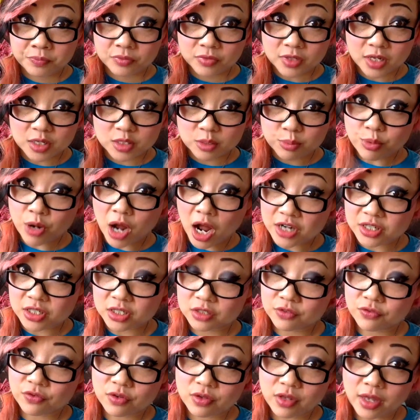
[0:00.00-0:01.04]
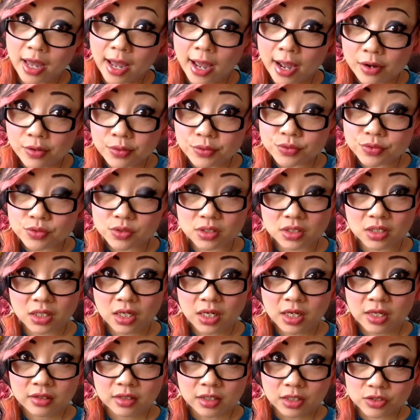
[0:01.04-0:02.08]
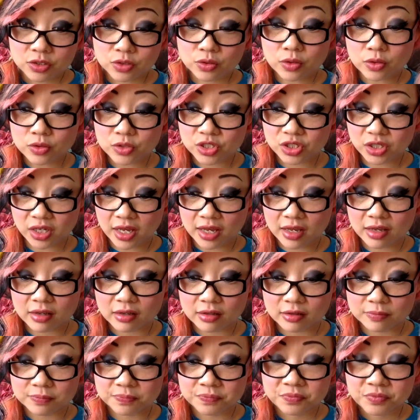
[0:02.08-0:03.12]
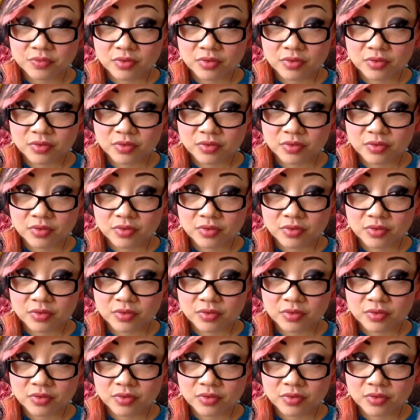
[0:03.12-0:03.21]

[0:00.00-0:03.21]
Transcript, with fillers: that it's projects for the house, that it's crocheting,